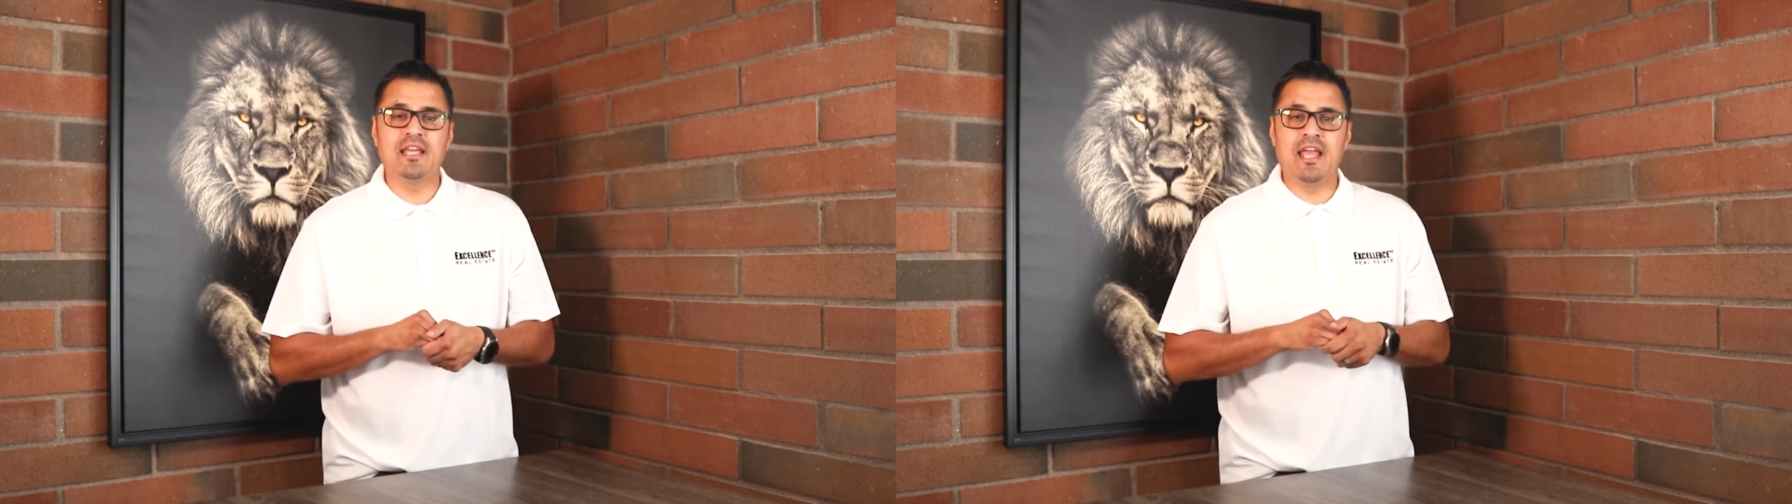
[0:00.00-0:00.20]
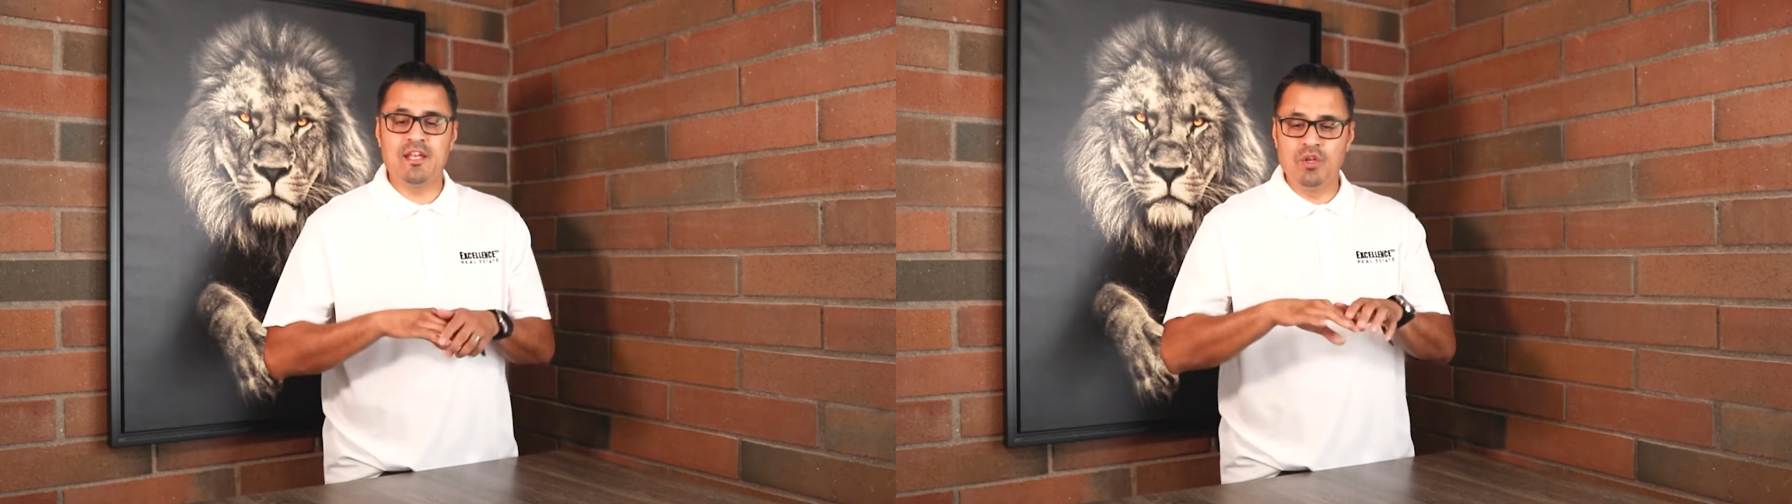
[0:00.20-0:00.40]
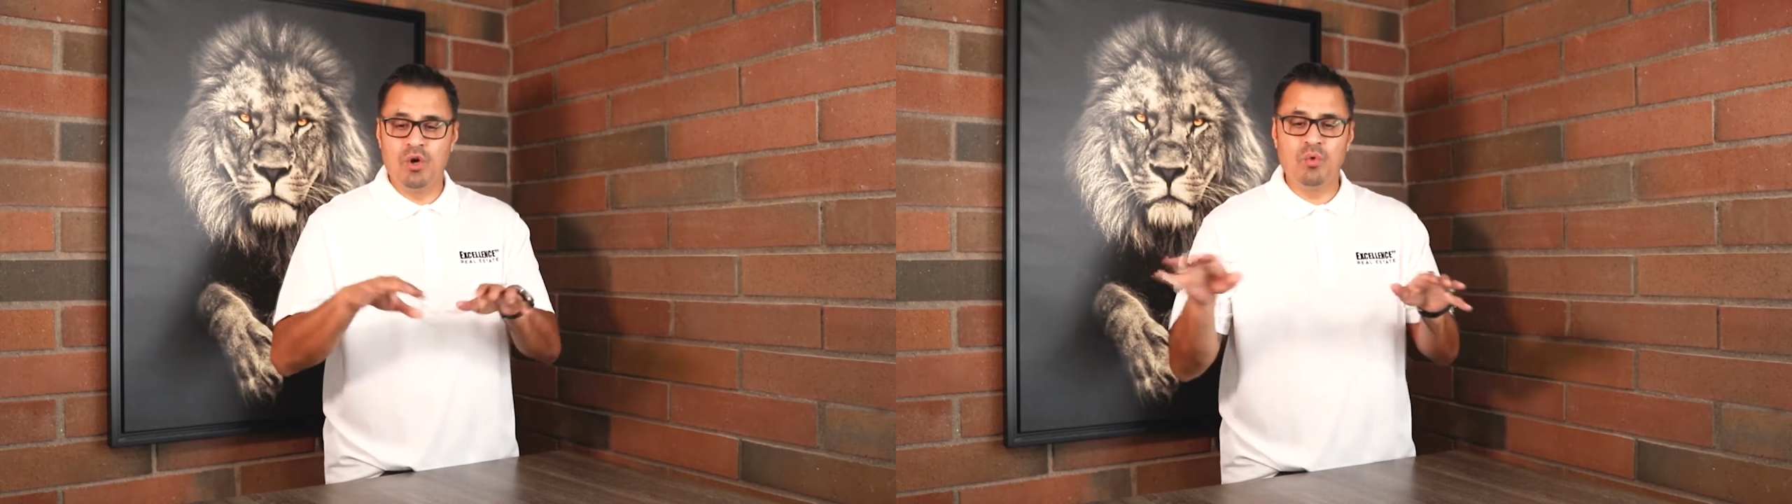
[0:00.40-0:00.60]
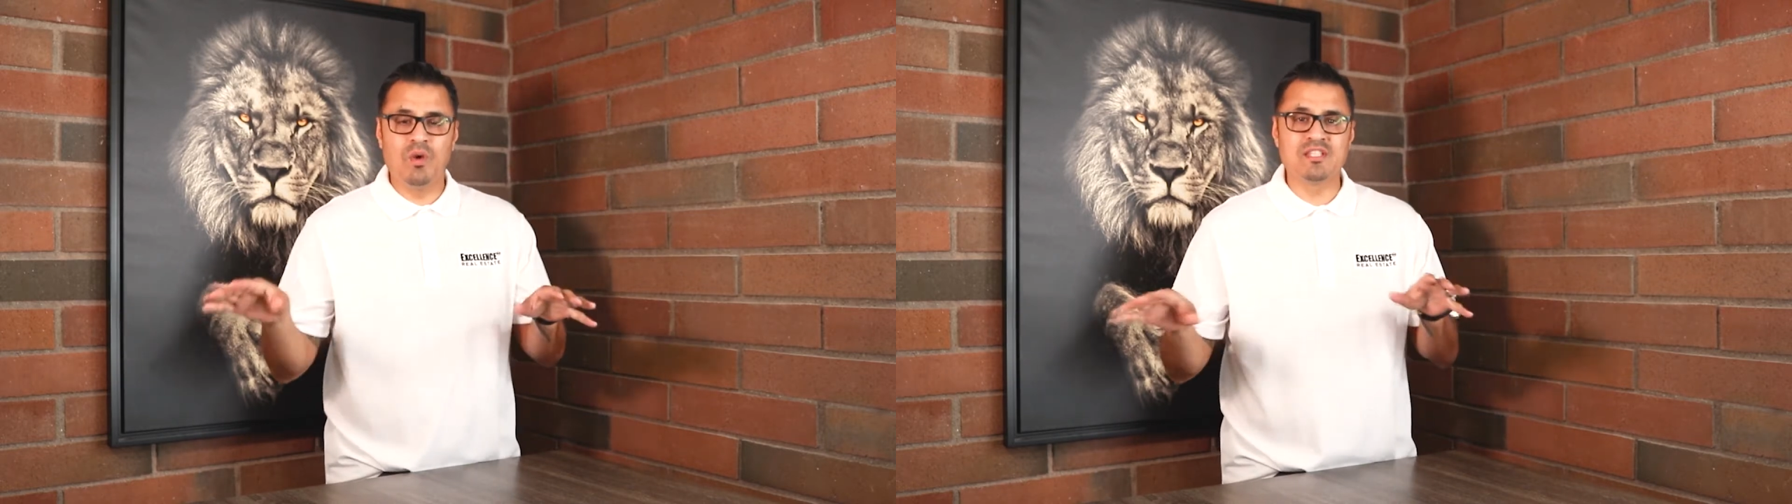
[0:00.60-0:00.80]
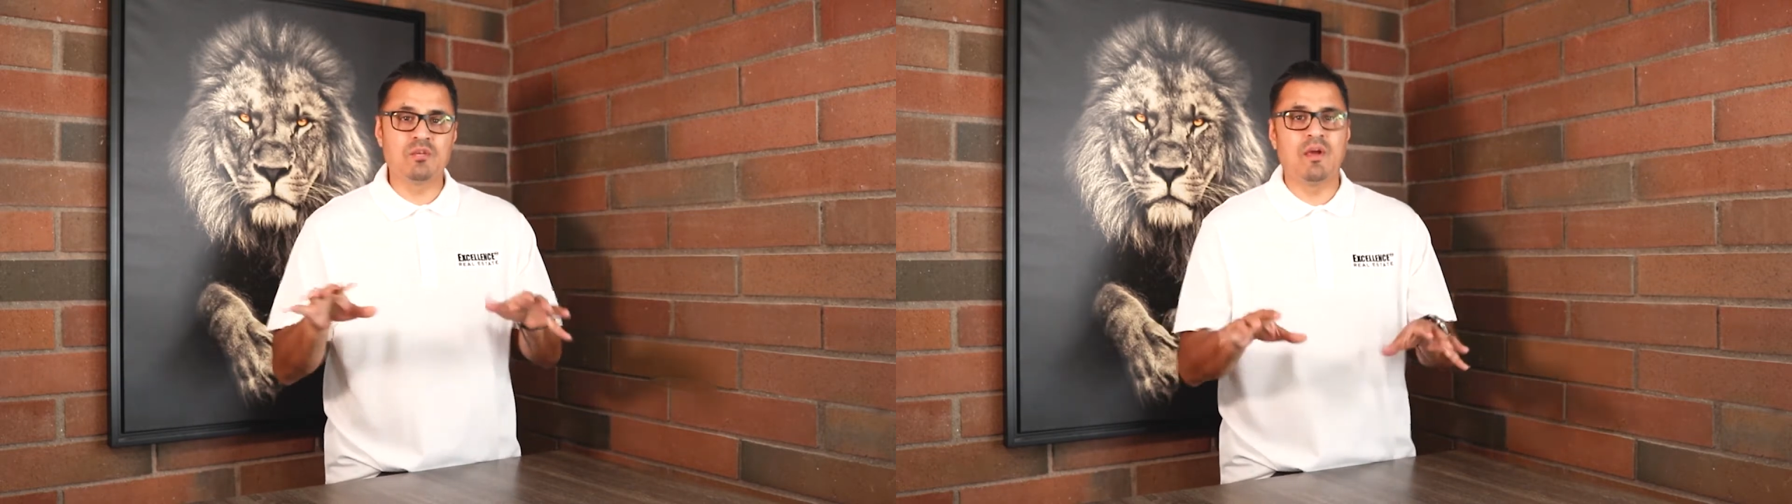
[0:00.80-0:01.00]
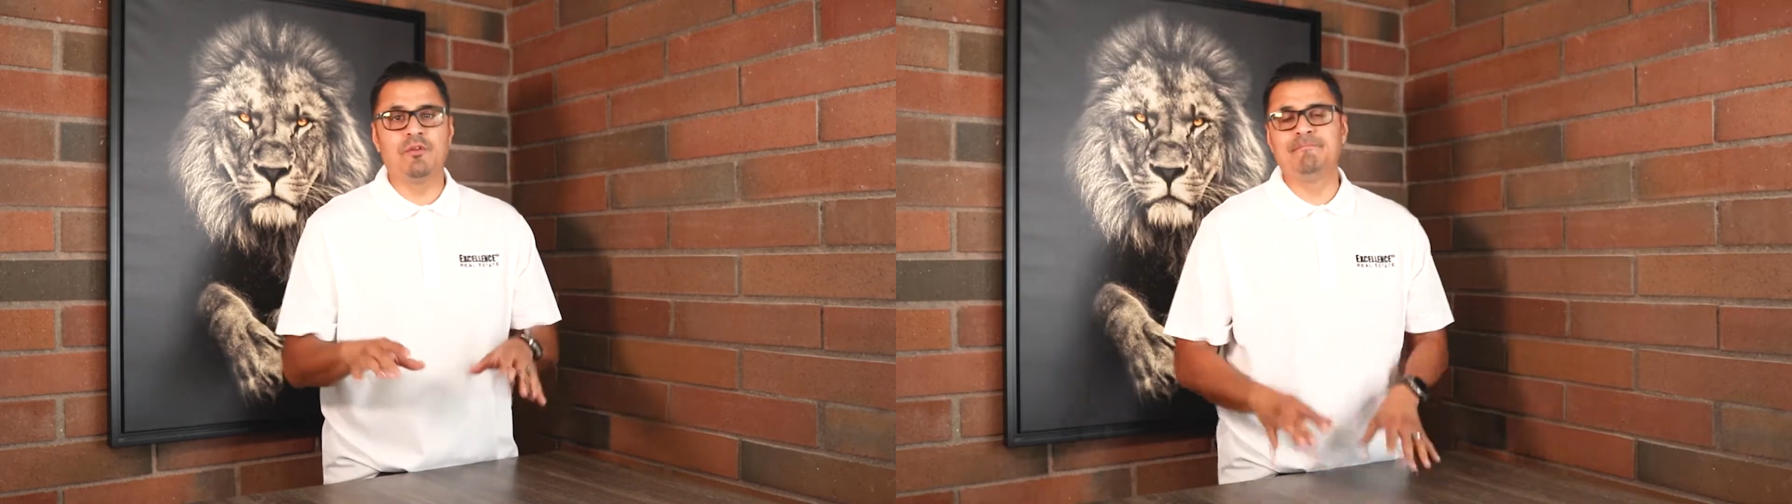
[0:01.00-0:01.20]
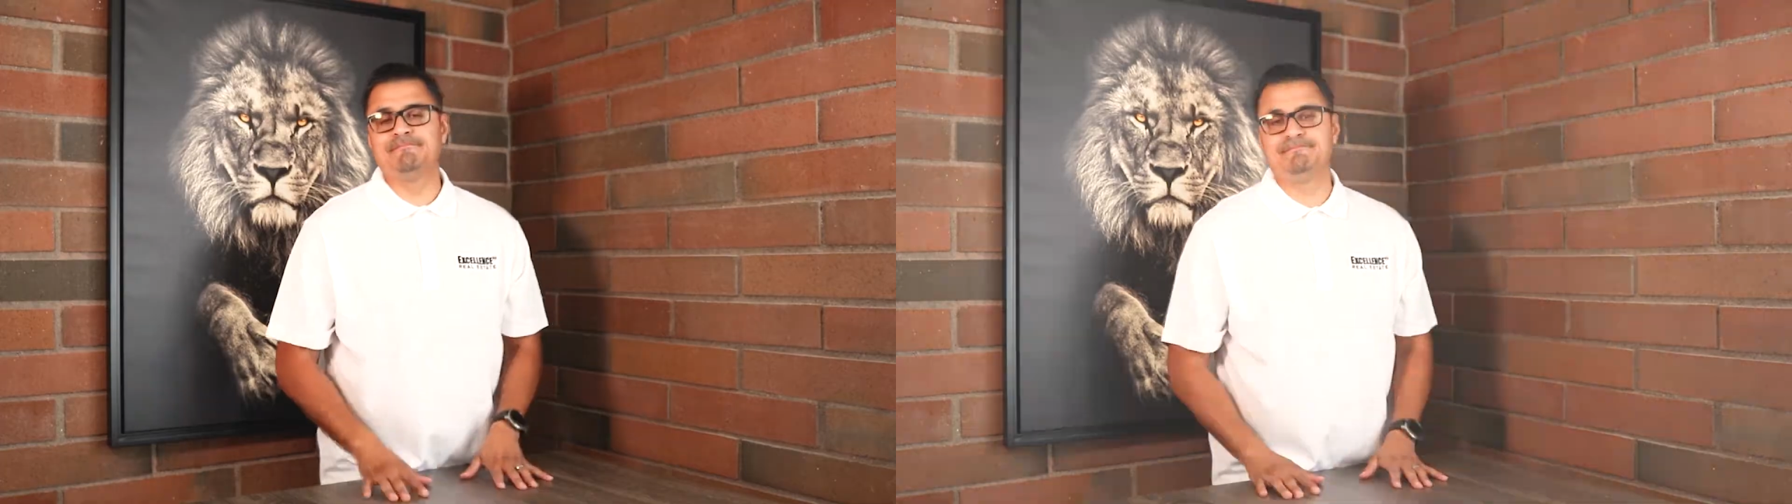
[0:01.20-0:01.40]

and know what's around.